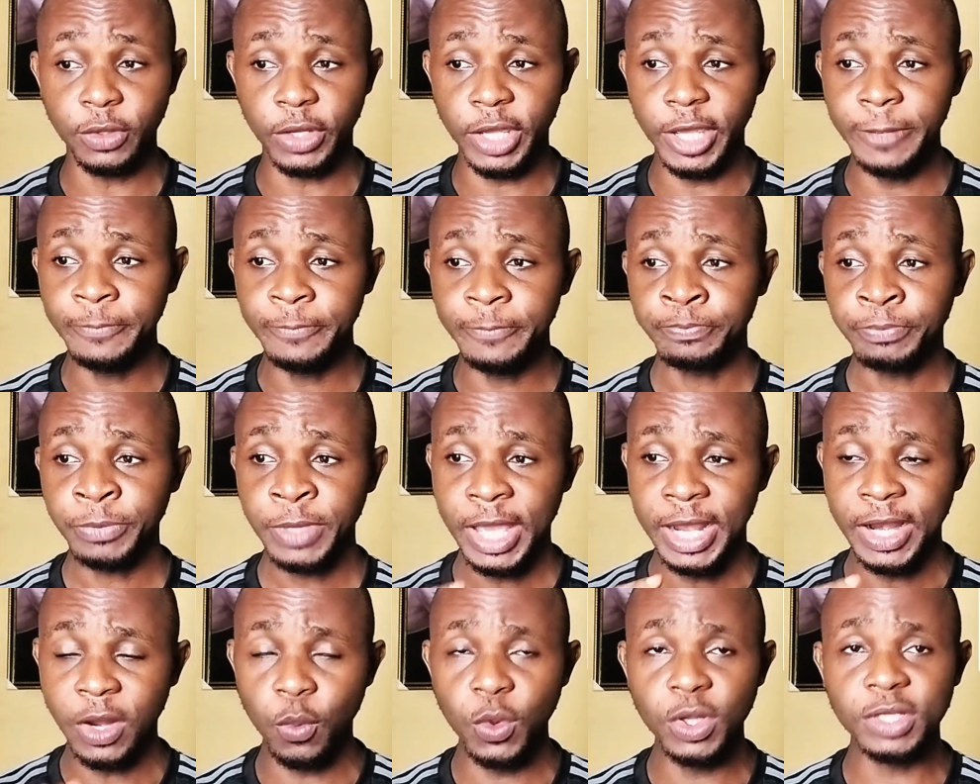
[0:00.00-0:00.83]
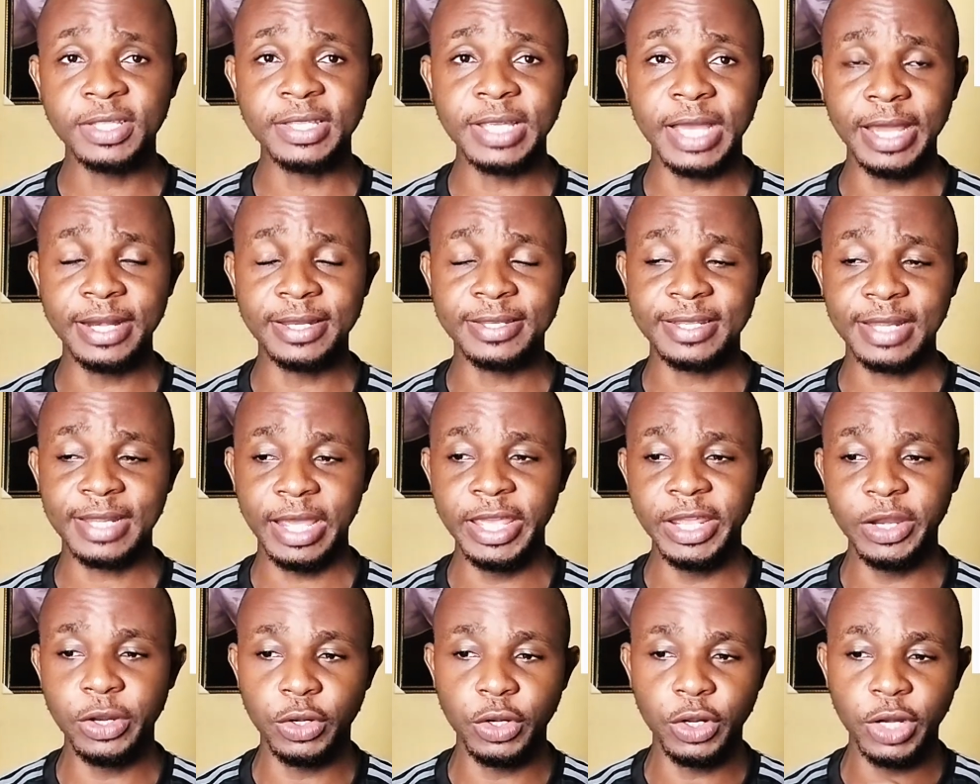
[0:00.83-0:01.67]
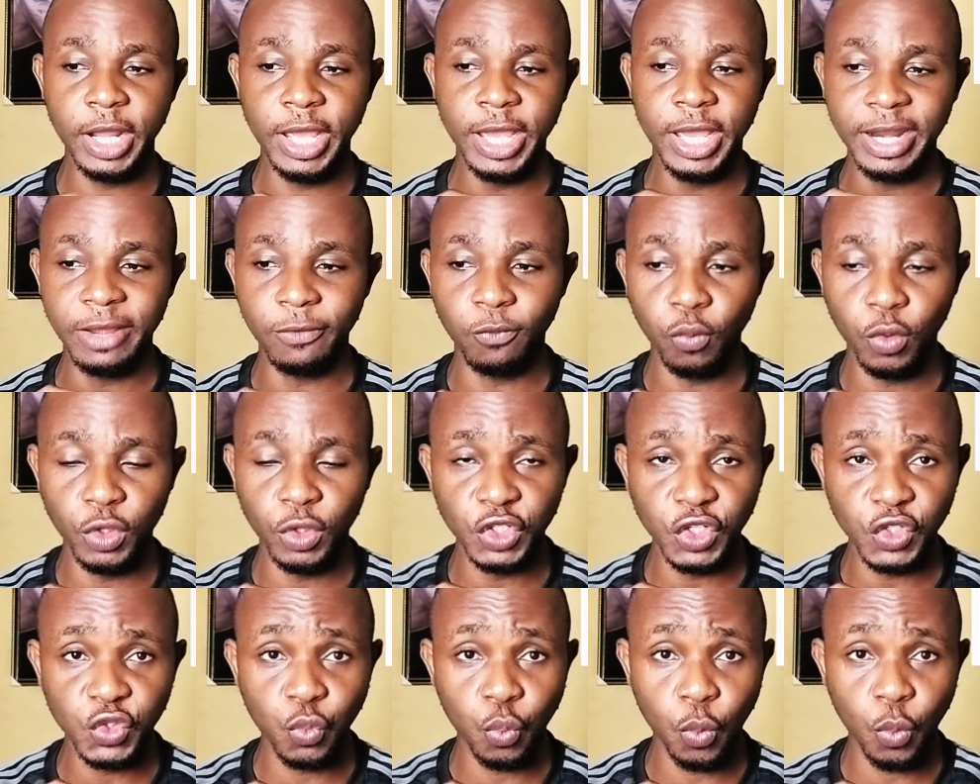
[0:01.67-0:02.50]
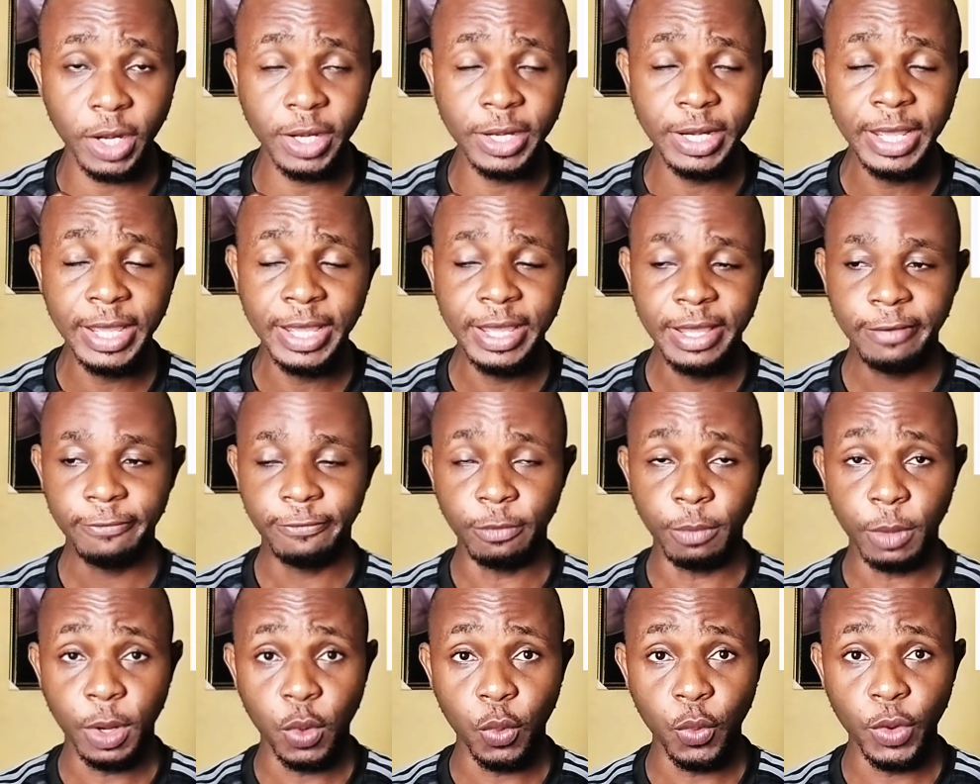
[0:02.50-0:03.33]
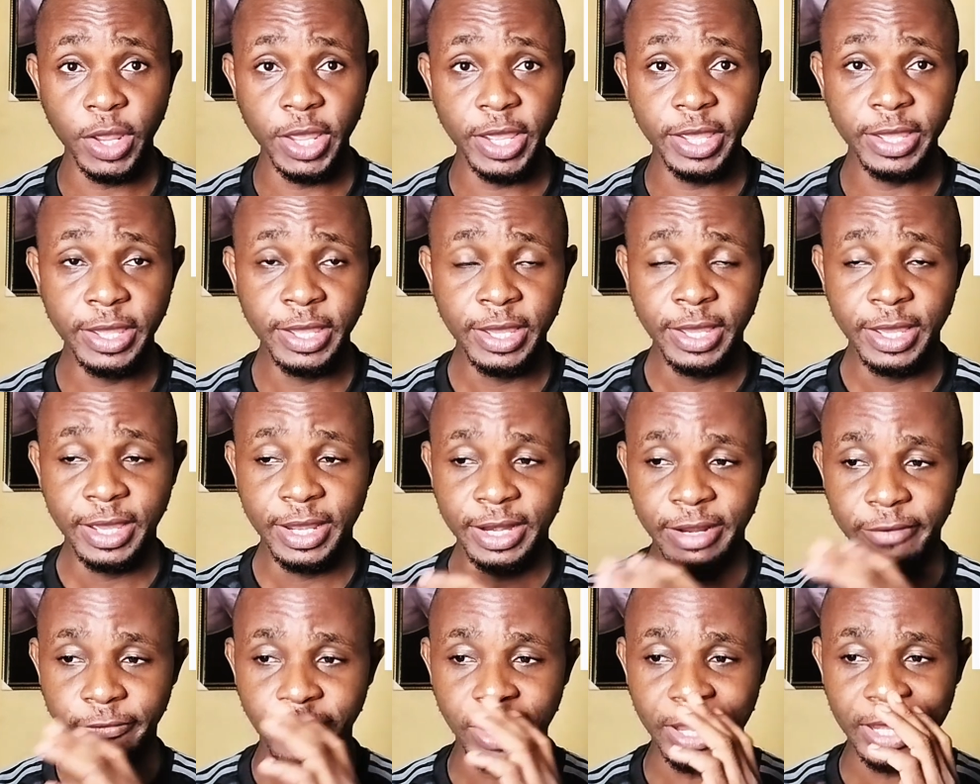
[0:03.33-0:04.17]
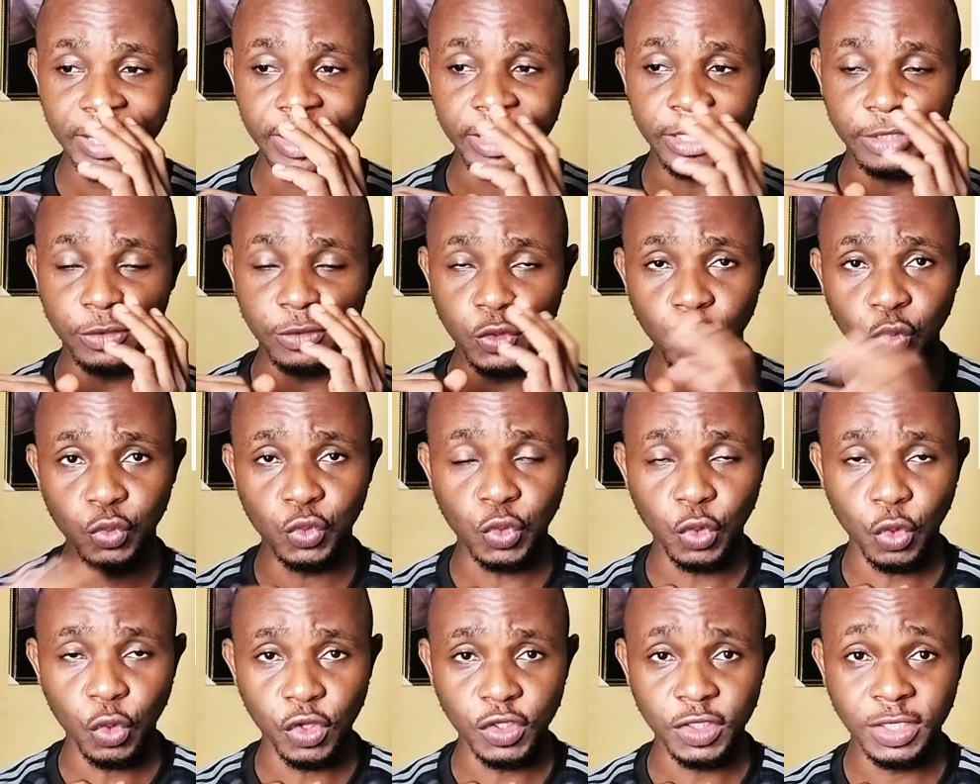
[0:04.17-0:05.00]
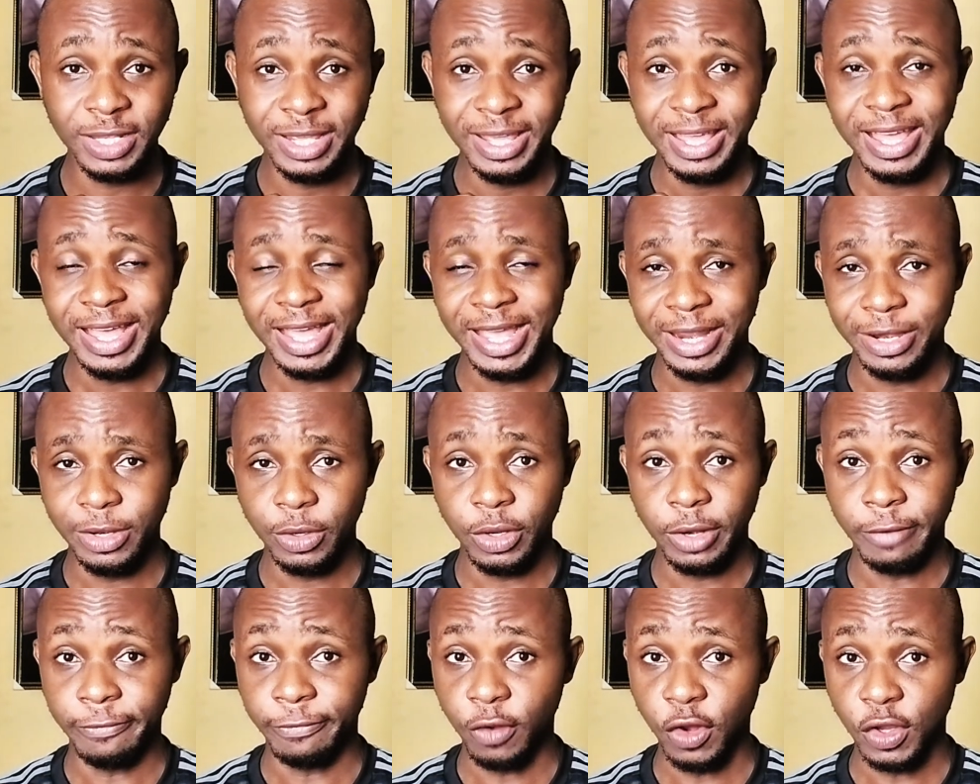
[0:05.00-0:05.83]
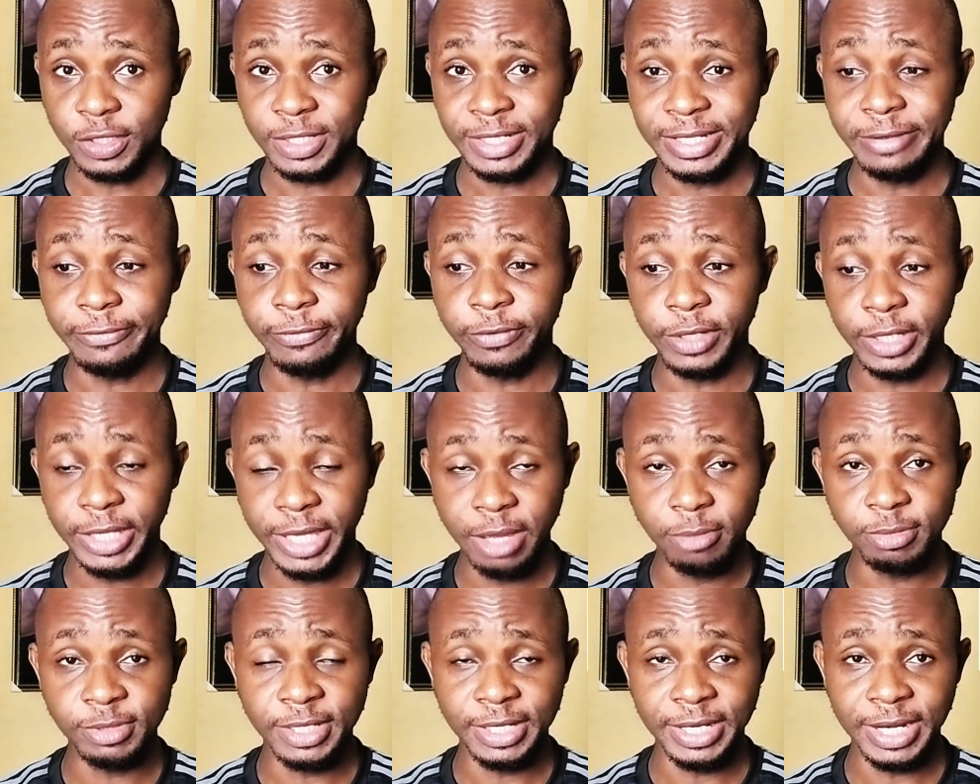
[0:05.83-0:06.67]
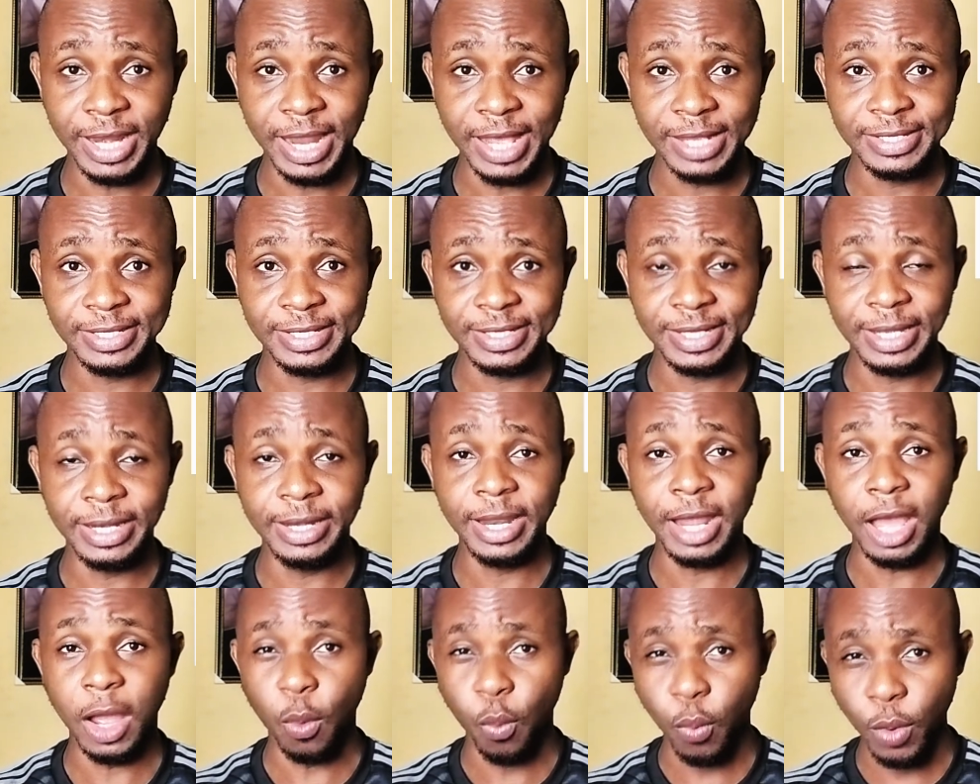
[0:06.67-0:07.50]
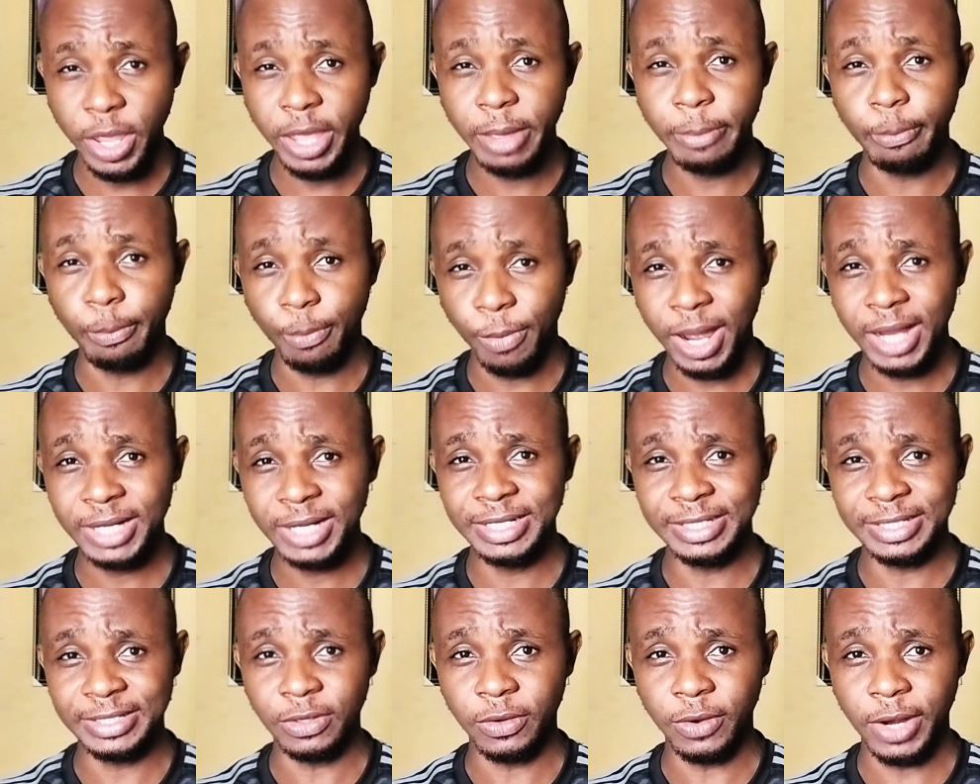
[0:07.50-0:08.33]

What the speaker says: Okay, and away side, Skyid on the other hand have won just one from away. They've had two draws and they've lost seven games in the last 10 away matches.